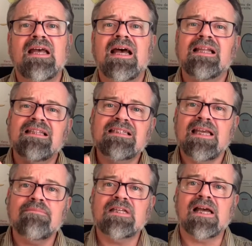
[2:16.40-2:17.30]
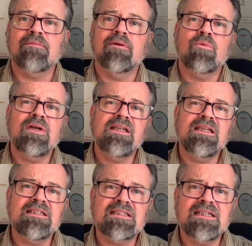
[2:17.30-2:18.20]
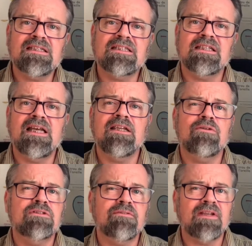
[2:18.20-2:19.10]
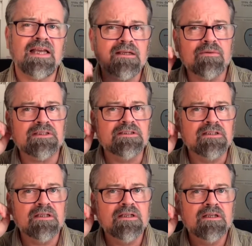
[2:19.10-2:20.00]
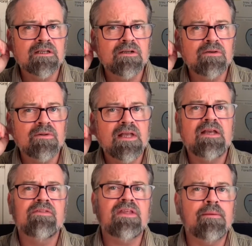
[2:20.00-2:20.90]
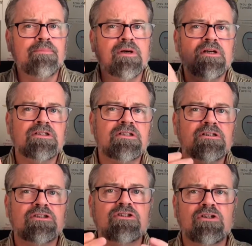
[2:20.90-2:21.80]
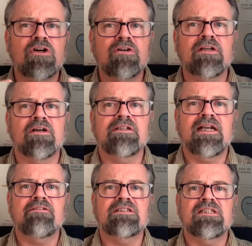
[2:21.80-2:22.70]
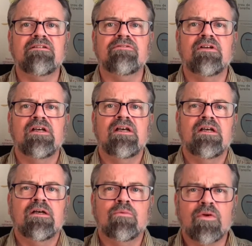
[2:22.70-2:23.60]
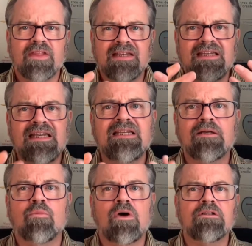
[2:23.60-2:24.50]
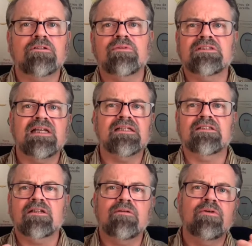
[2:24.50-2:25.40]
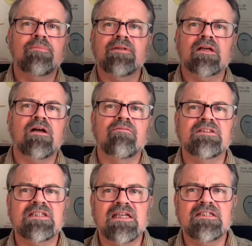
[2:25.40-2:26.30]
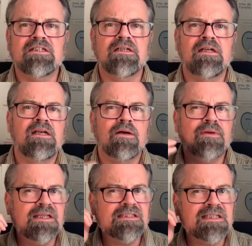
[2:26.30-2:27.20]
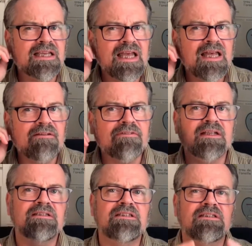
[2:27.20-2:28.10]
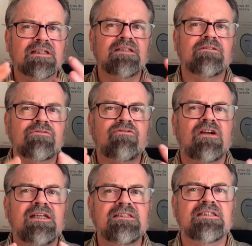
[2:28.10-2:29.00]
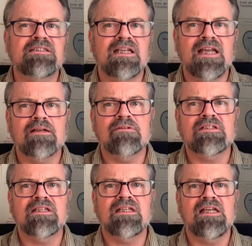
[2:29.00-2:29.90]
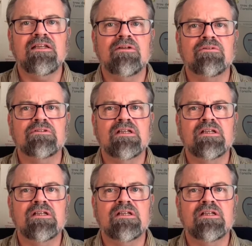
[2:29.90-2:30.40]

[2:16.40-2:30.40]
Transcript: At the same time, we're listening to their use of language, their personal story or narrative. What they need and want will start to come up in the conversation, and we're listening carefully to the phrases and language that they use,